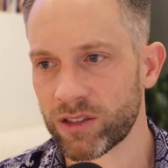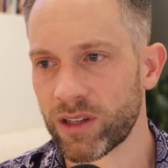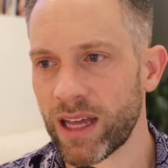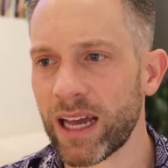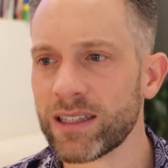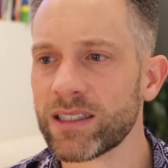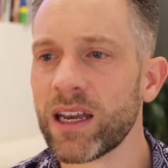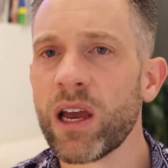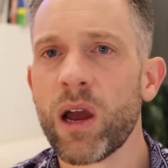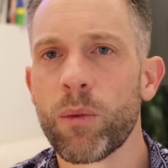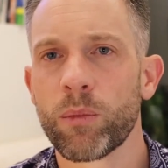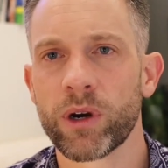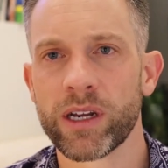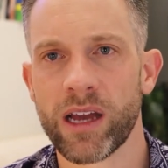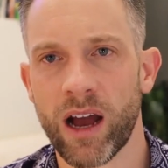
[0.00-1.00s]
So that's
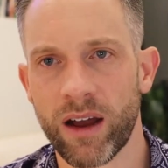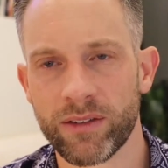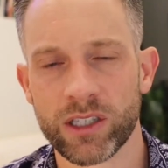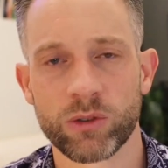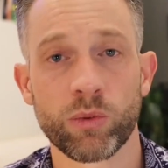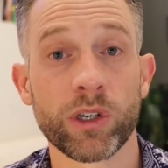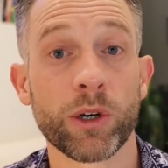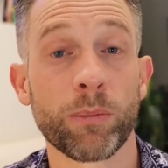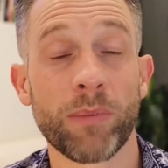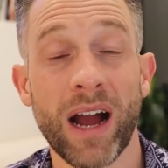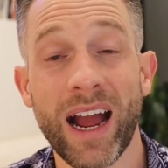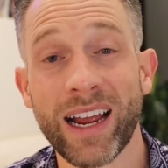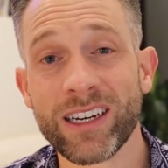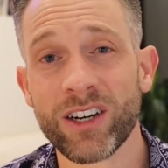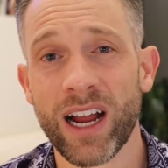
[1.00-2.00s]
pretty obvious. When you're
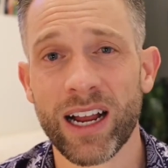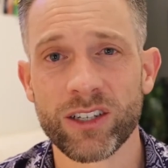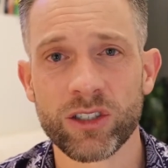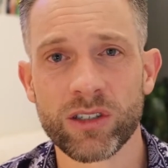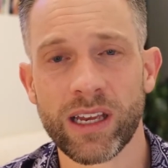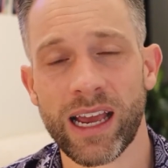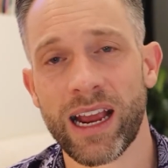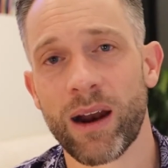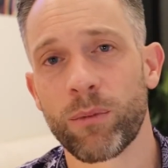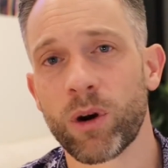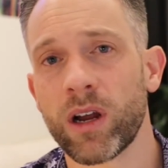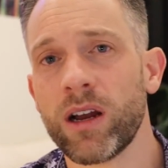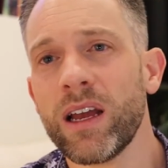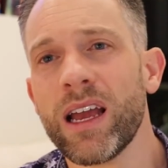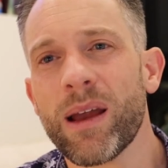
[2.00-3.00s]
buying your actual
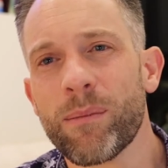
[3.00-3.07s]
camera,